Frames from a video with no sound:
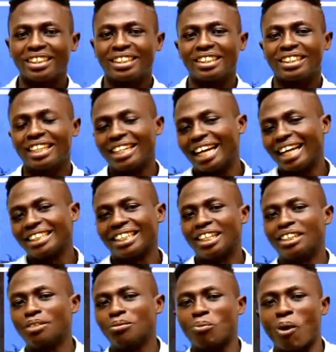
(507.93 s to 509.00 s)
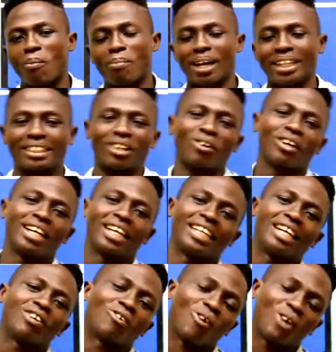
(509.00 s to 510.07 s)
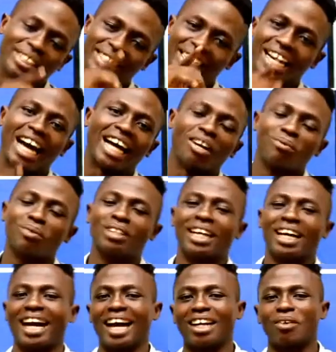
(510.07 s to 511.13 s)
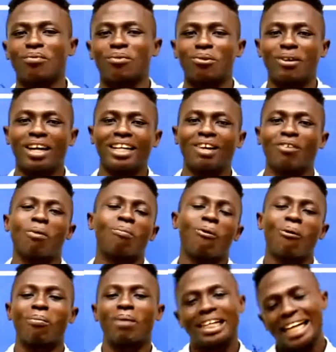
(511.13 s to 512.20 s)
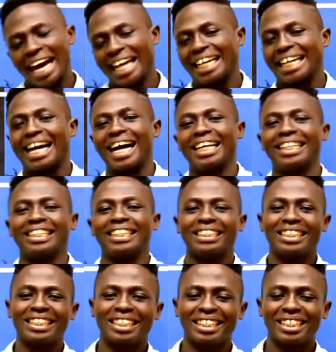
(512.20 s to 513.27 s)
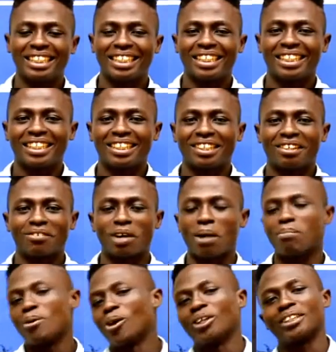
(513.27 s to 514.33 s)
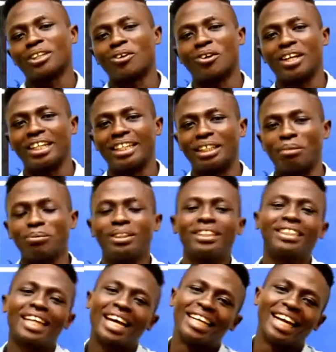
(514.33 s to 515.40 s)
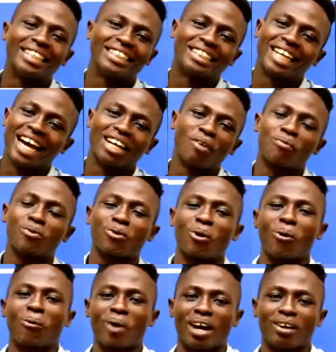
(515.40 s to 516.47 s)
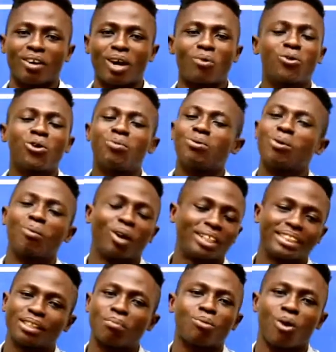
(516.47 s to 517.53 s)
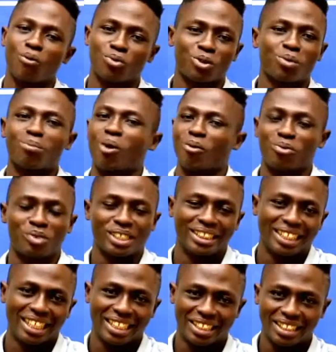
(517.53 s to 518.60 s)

na Nigeria ni bo master no yeden wa chi gana fun we den wo bo be dai gali wa blo so do yeden nti sa da gana fun wo kwe no ekuli bi o ma ntibro fun bro fun nye